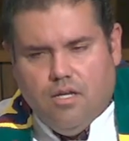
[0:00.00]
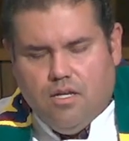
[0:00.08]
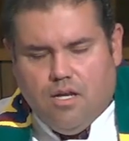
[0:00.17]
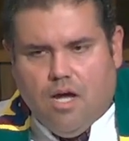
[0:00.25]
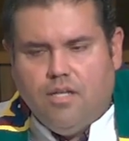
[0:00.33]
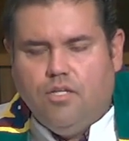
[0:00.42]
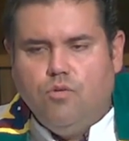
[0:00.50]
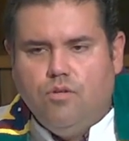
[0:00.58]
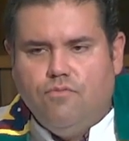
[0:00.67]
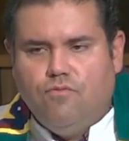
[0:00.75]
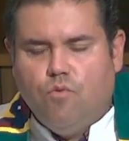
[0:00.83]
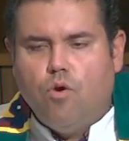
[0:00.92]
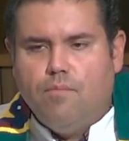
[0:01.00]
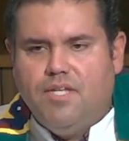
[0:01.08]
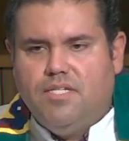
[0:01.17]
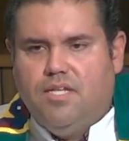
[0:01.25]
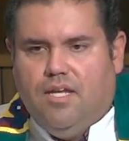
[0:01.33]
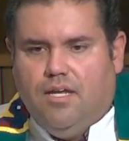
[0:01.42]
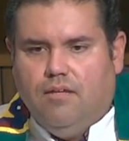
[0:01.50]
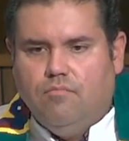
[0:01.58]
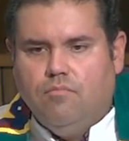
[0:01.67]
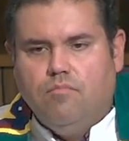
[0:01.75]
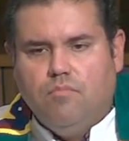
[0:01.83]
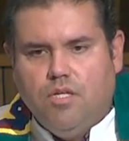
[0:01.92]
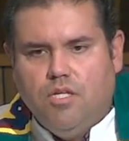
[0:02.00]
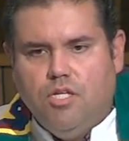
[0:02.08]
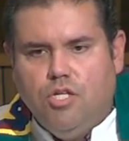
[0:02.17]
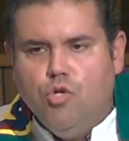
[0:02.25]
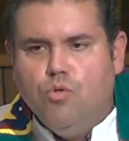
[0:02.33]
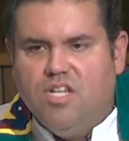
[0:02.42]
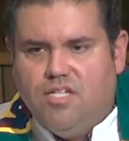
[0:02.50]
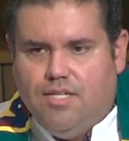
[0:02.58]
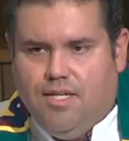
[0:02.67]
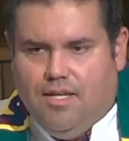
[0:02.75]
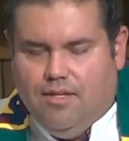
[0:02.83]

not uniformity, unity,